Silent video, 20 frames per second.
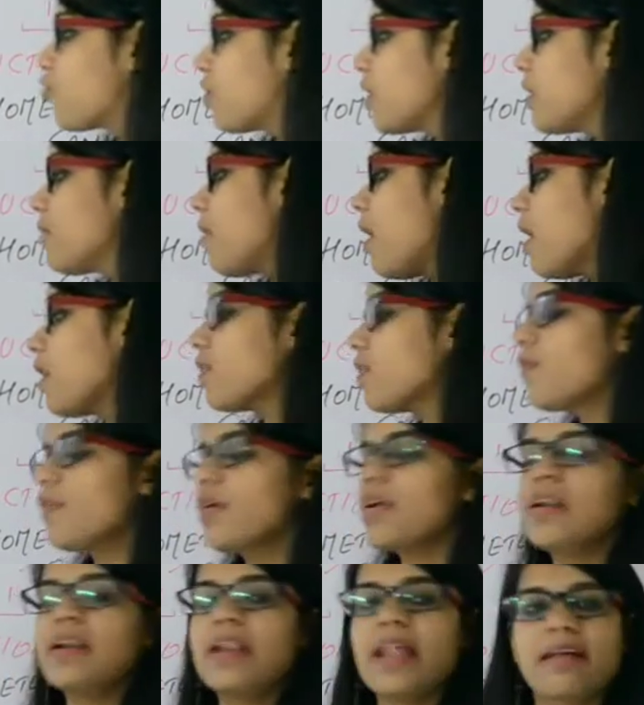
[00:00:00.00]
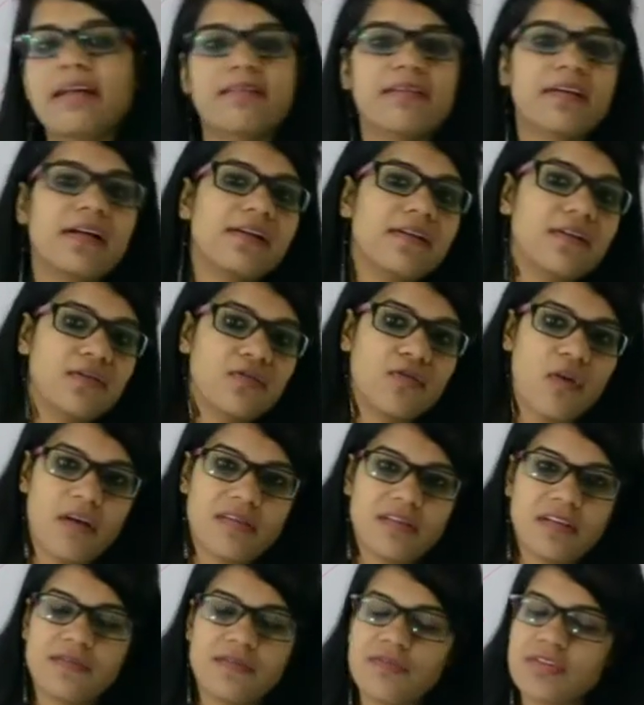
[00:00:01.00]
3 marks for your lexical
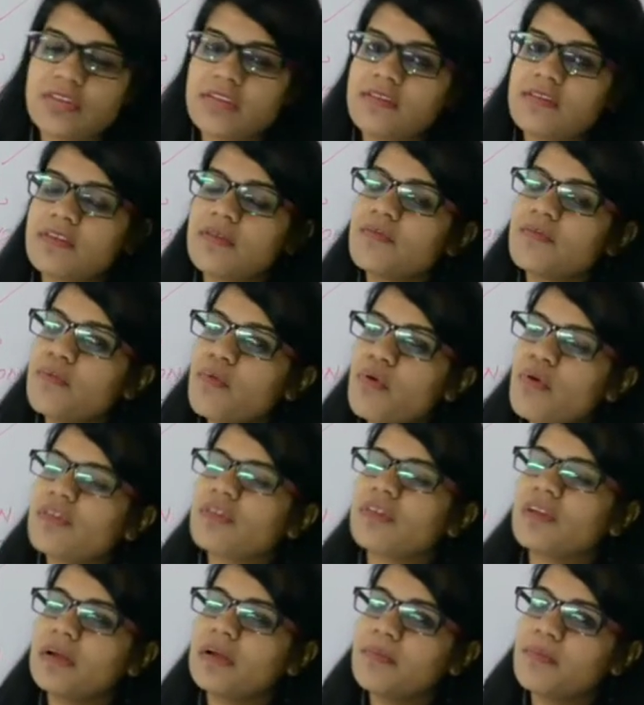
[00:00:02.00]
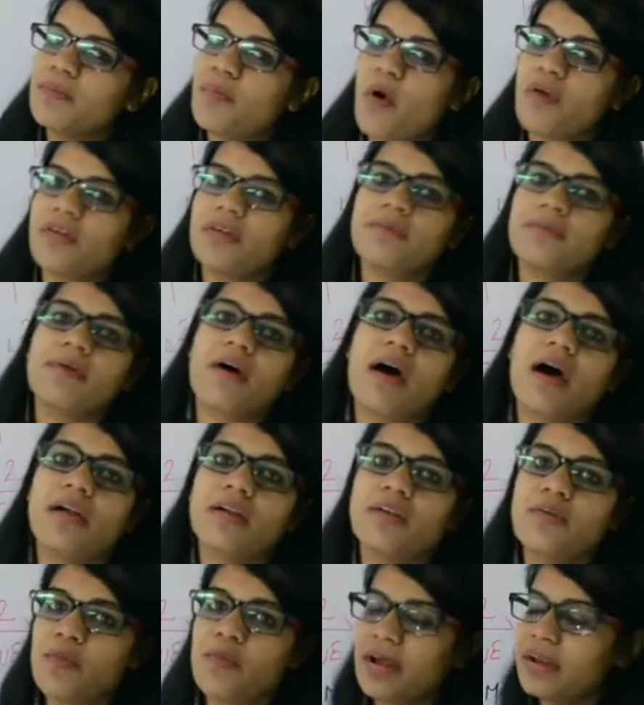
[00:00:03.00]
resources, which is the most important part
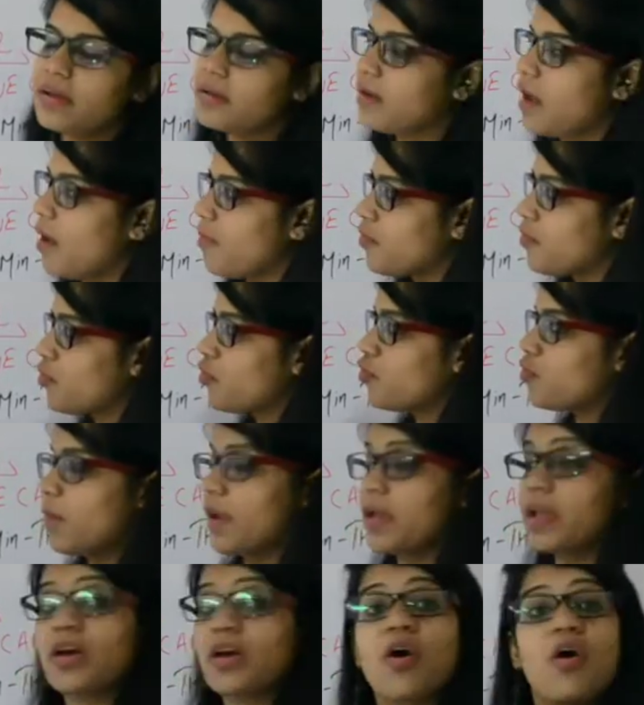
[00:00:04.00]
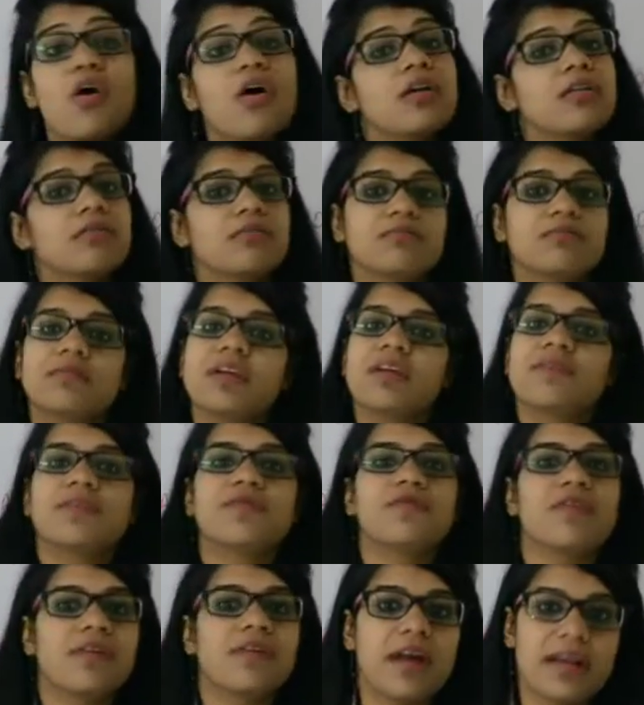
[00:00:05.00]
when it comes to speaking or even
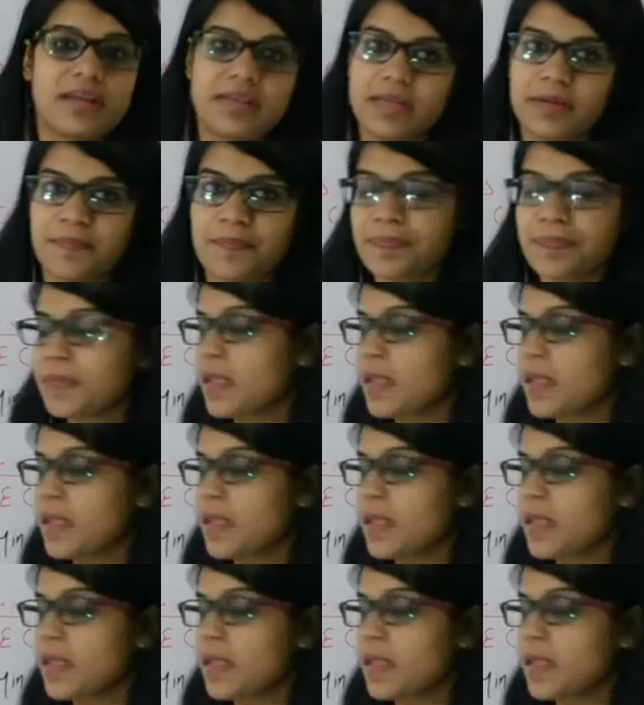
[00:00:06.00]
for writing.